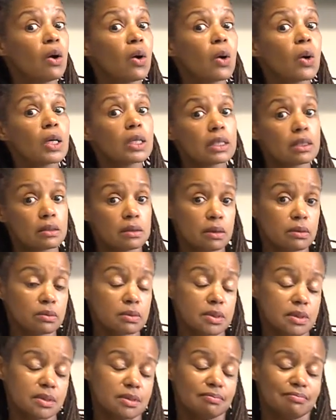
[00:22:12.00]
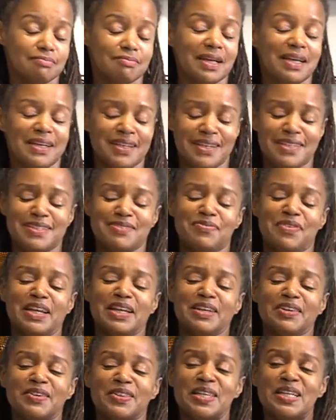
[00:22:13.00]
or little notes,
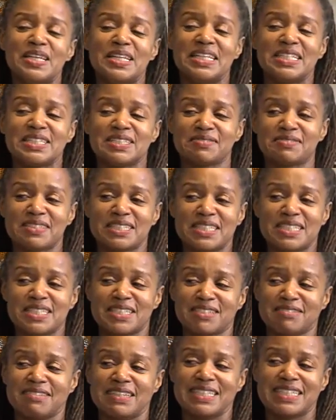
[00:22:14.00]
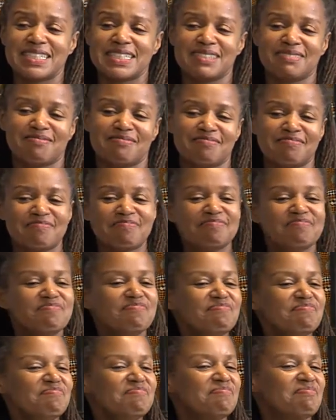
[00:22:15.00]
depending on the needs of the situation.
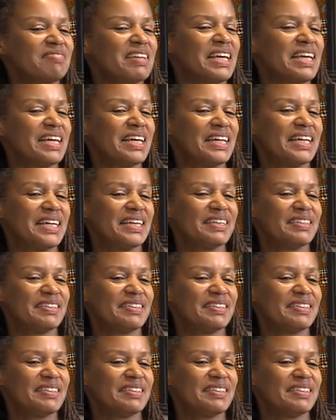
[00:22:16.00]
Good.